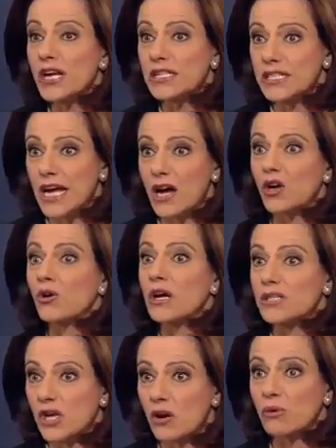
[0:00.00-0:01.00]
or else our
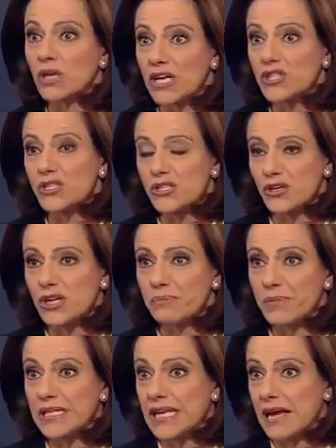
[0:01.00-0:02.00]
relations are going to be
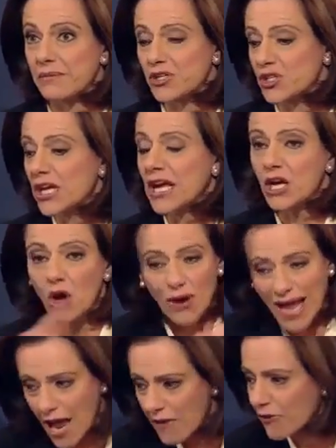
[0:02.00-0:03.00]
damaged. Go to every
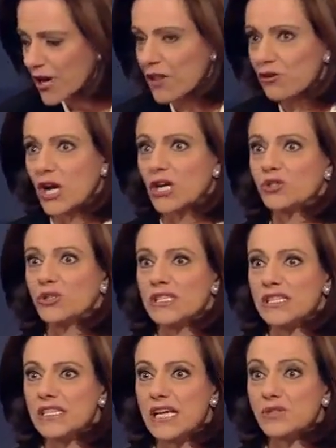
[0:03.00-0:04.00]
other country that says we're
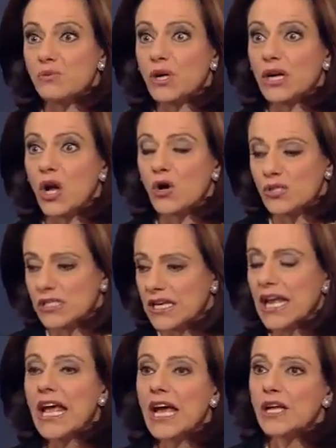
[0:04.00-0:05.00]
going to host it, and you
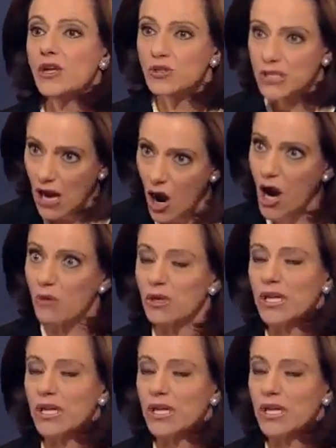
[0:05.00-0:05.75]
say our relations are